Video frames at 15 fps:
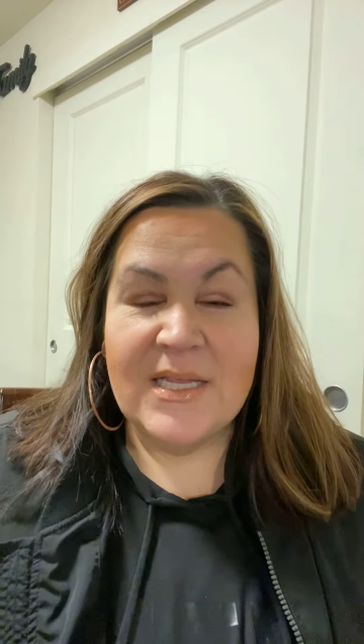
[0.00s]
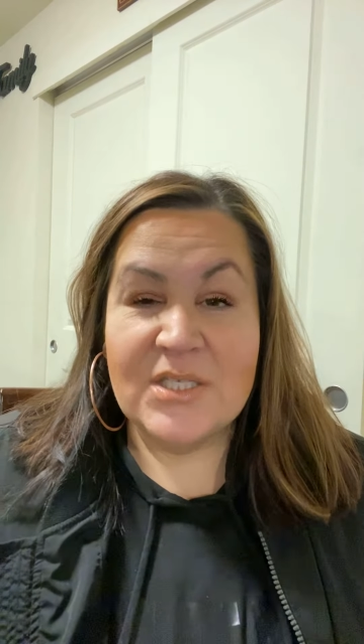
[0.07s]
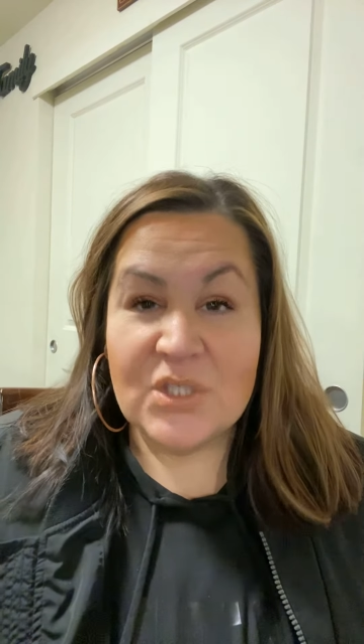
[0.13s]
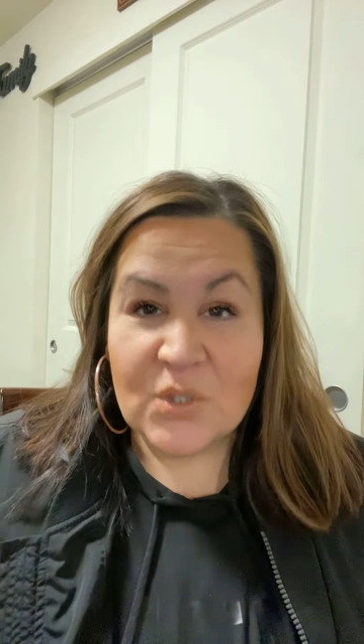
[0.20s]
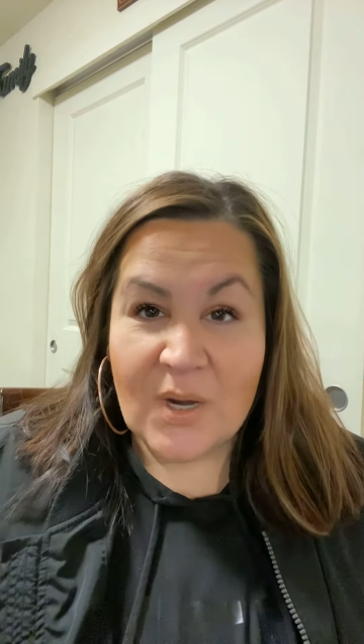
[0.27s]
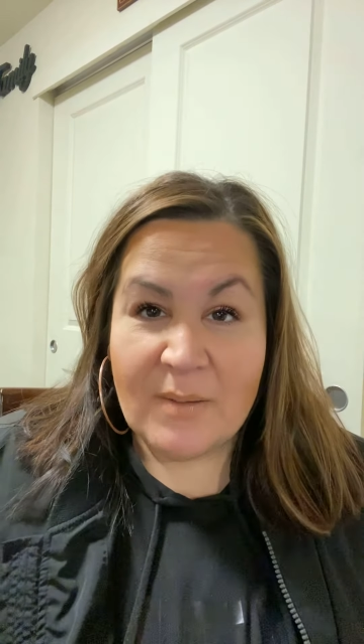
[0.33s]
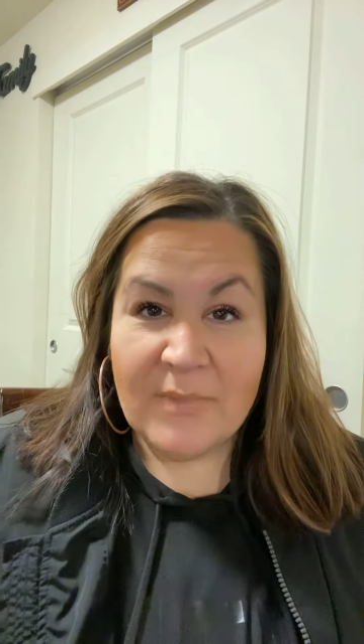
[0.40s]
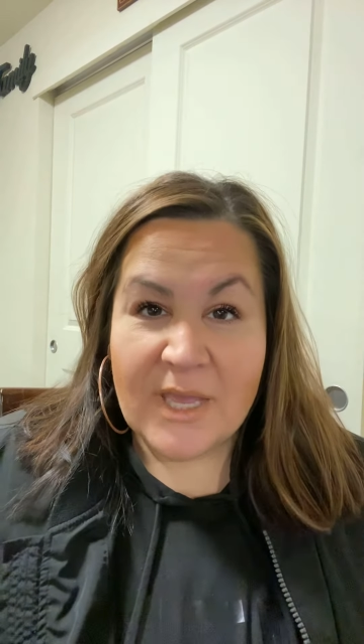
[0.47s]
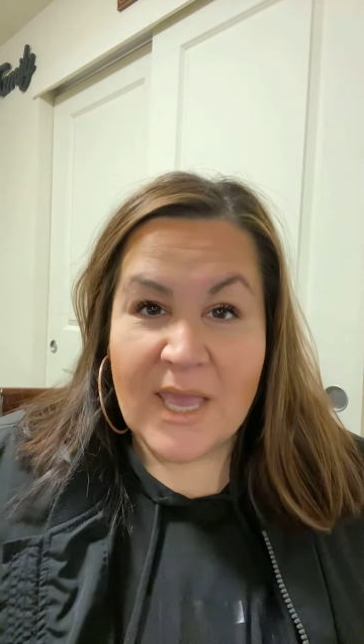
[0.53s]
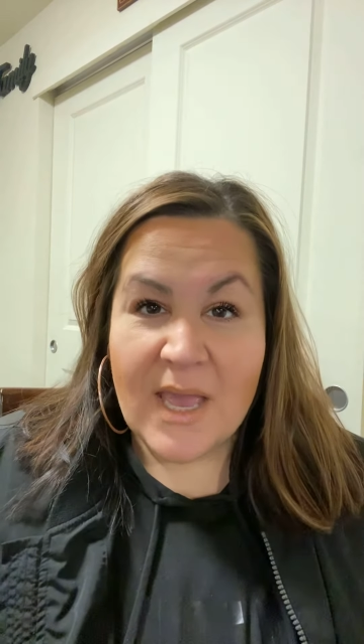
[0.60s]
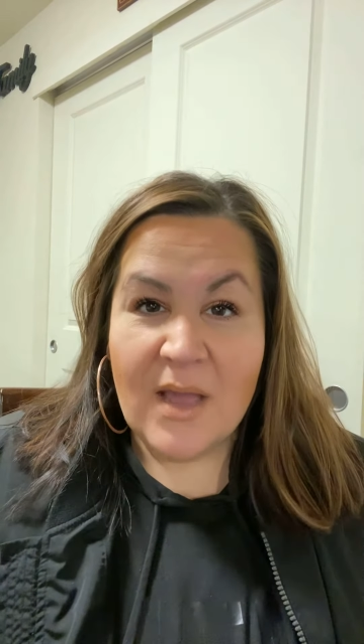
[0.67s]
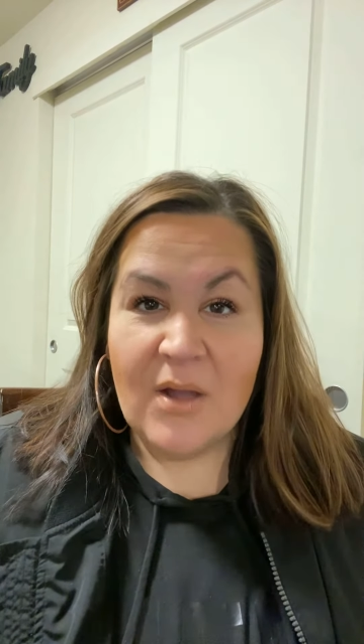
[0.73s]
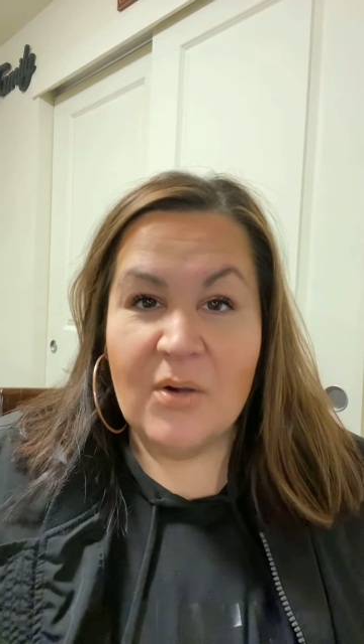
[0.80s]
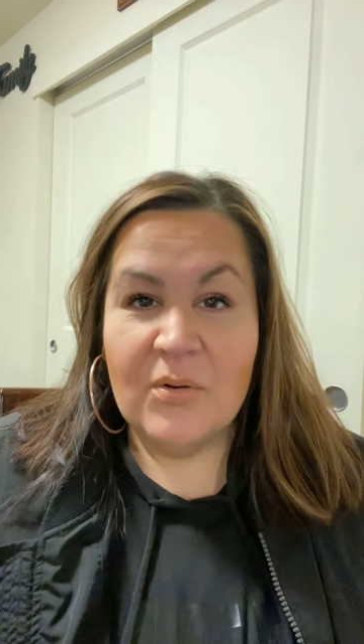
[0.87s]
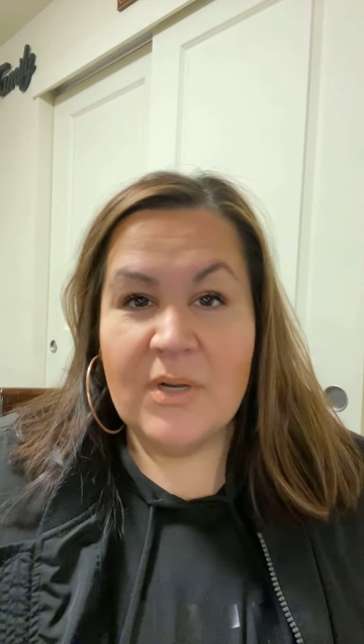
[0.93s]
Instagram
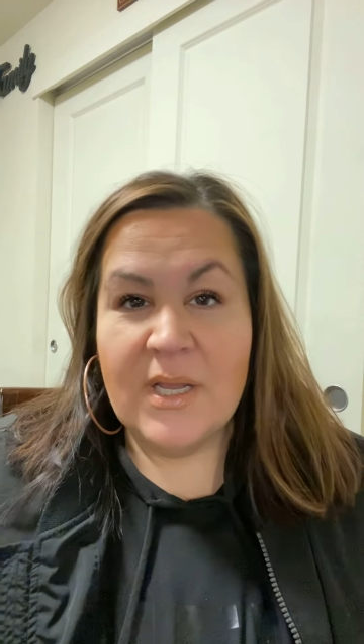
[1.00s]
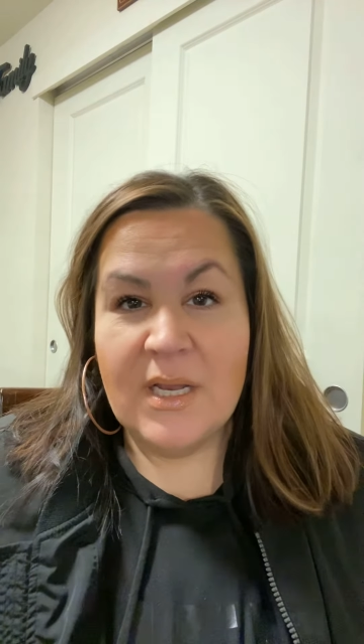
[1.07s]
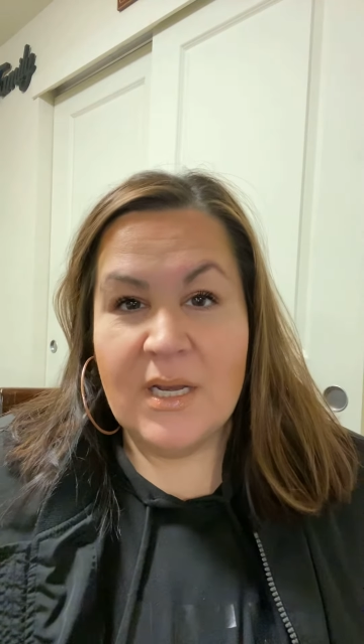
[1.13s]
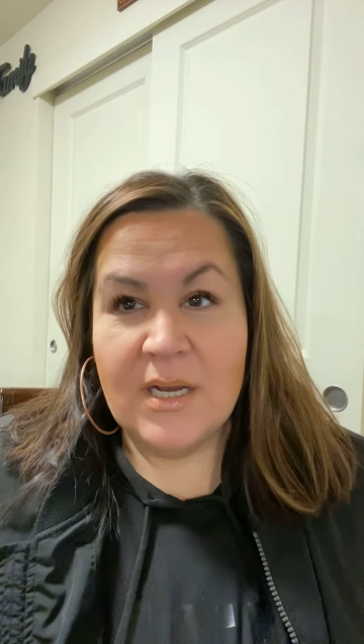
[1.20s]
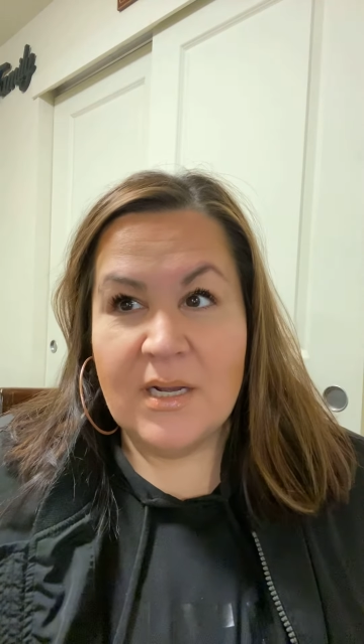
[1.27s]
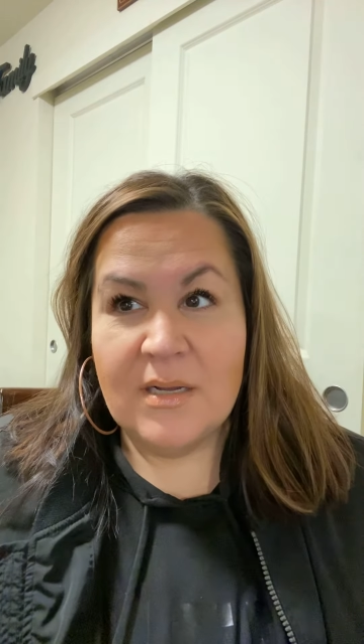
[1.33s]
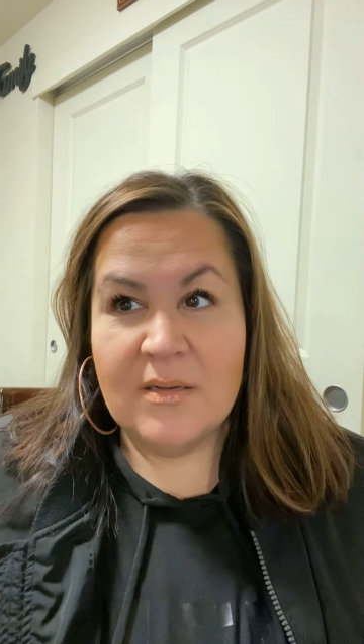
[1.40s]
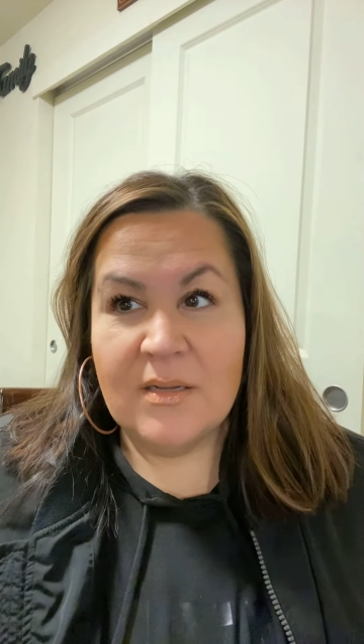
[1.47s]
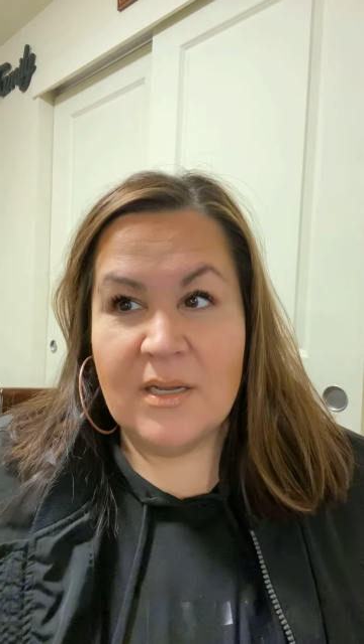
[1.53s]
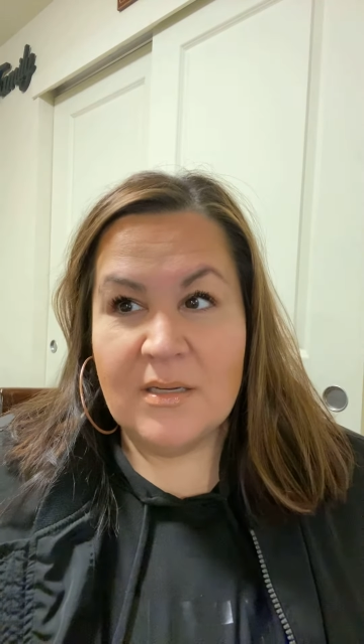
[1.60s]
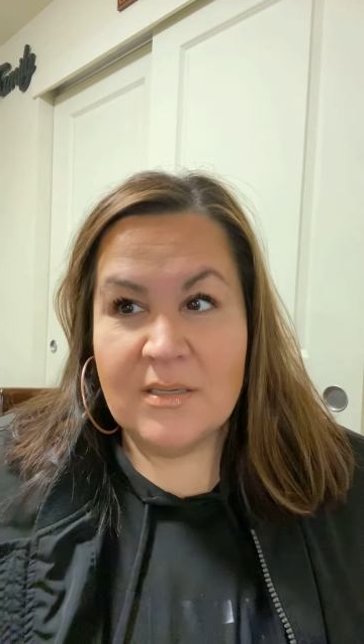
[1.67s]
account and